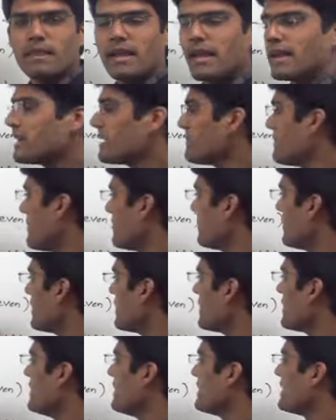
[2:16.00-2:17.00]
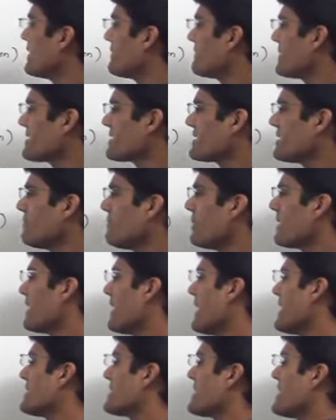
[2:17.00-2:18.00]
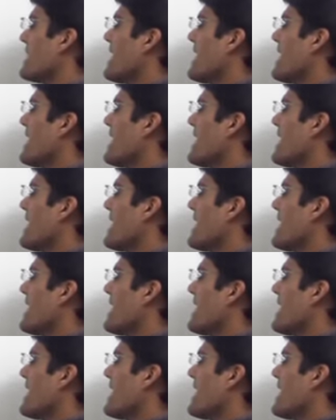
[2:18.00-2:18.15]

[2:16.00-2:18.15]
And remember, the first number x